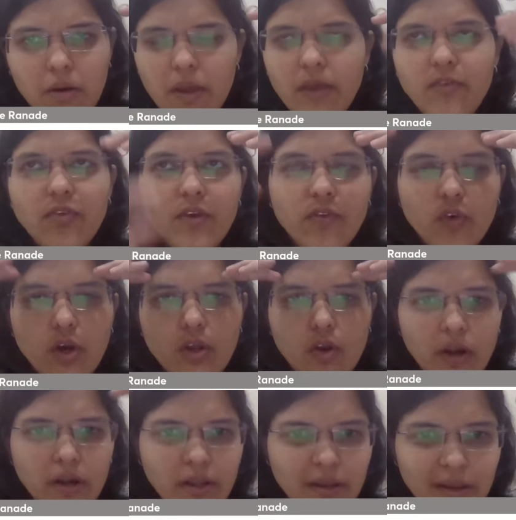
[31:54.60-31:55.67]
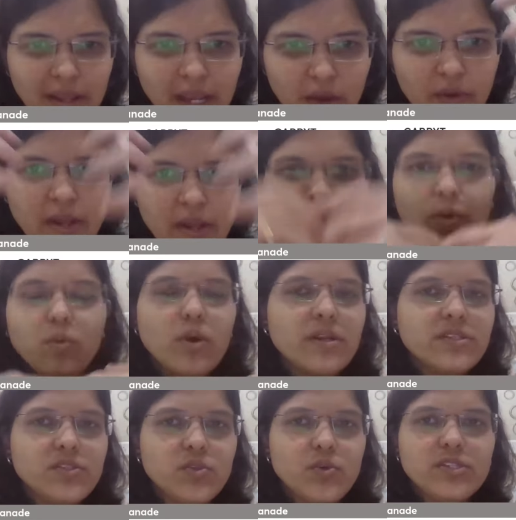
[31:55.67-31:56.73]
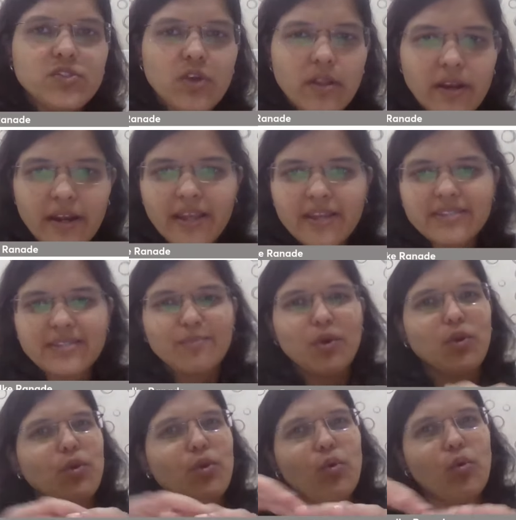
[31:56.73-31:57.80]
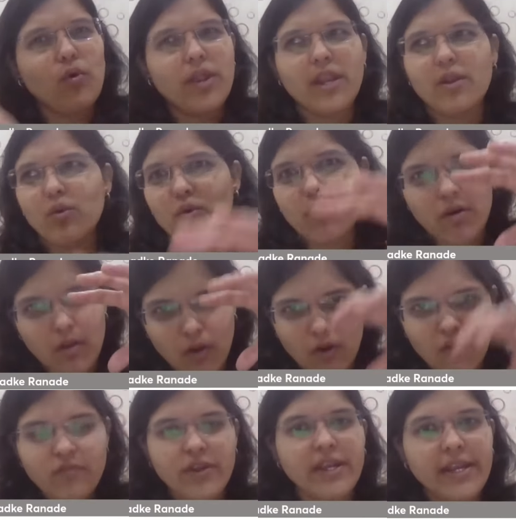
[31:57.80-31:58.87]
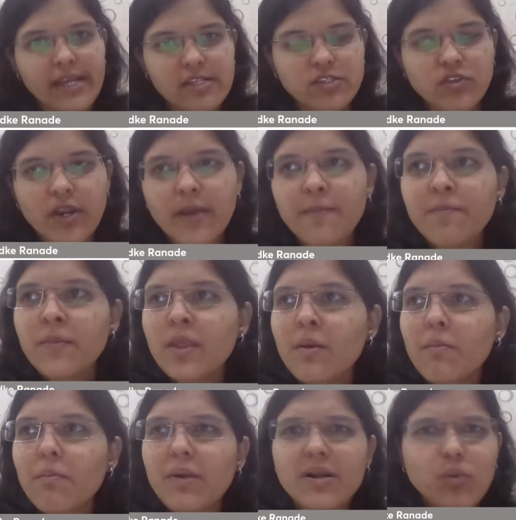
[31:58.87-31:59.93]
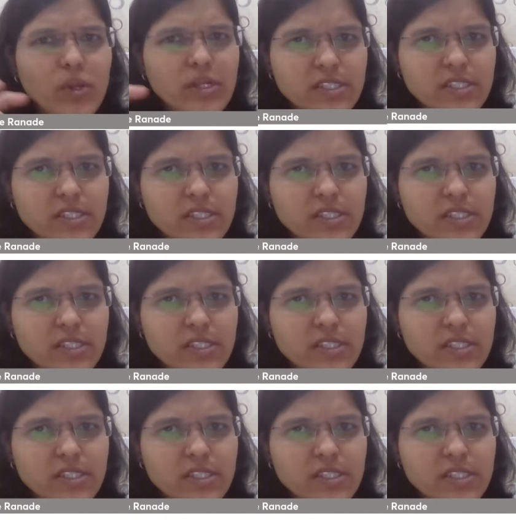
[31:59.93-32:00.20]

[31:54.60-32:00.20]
if you are not really aware about what is US dollar index, I'm not going to go into a lot of details today. But we'll